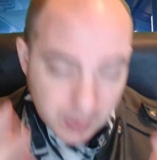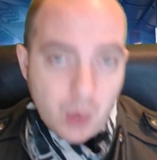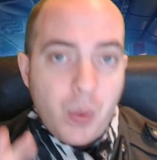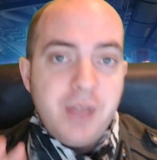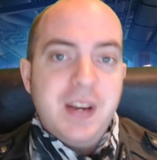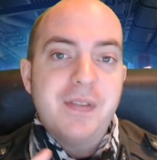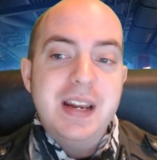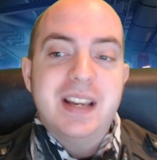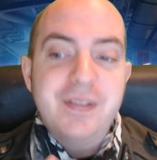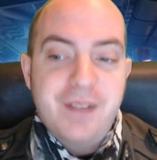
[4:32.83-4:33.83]
what they've definitely
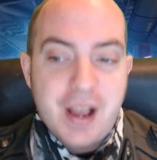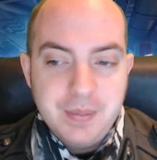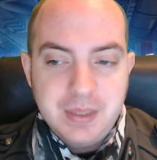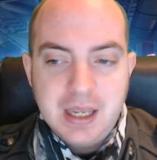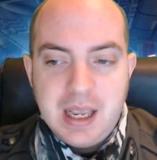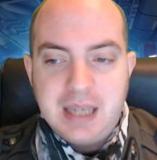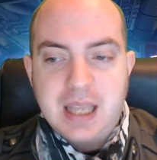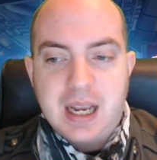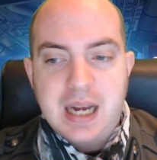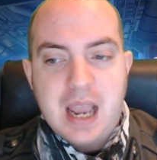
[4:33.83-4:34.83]
confirmed is
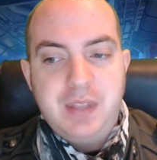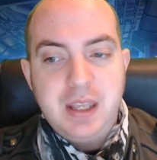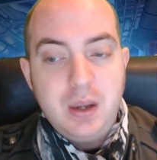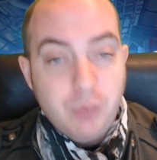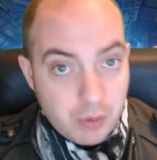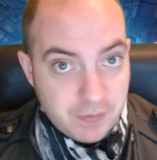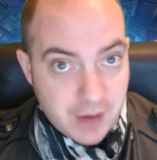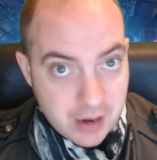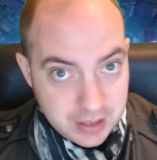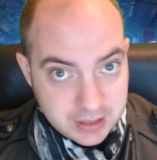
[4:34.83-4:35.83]
they're going to have the Aurora
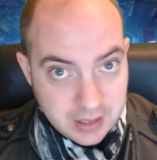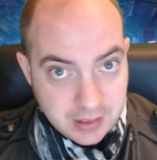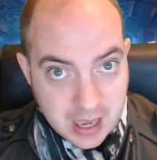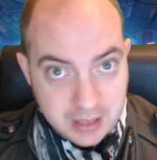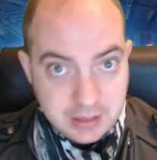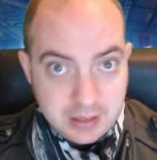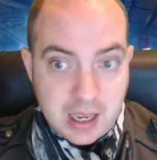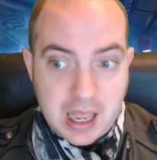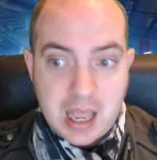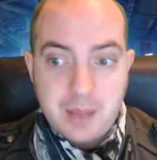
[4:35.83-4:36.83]
variants in there.
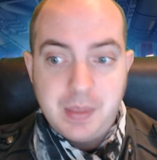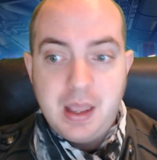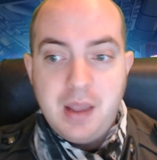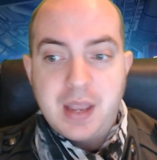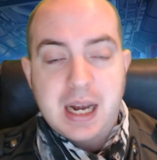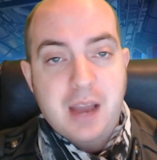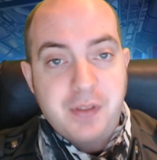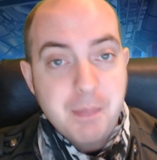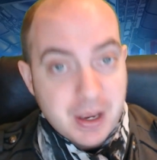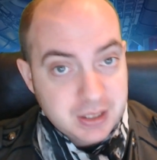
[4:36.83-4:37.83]
They're going to have
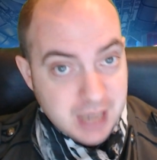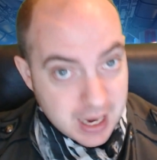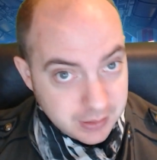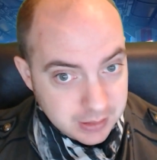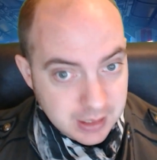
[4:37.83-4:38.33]
the Mustang.